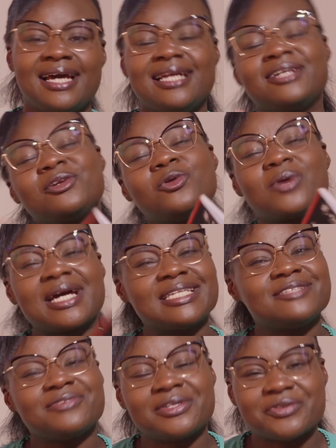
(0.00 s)
relook at
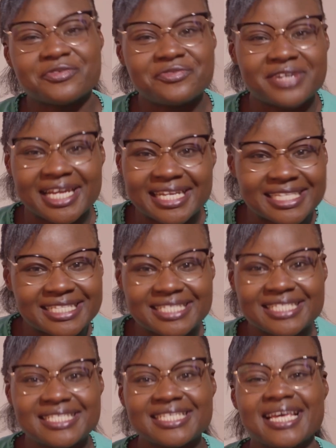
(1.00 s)
even your friends,
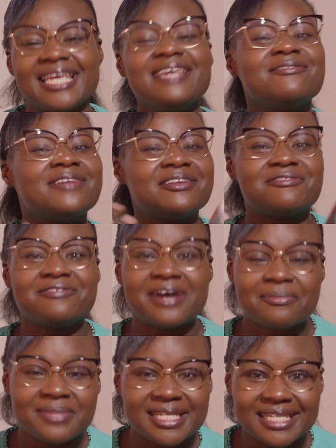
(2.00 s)
even
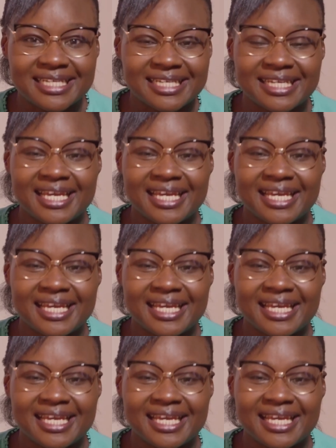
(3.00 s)
family.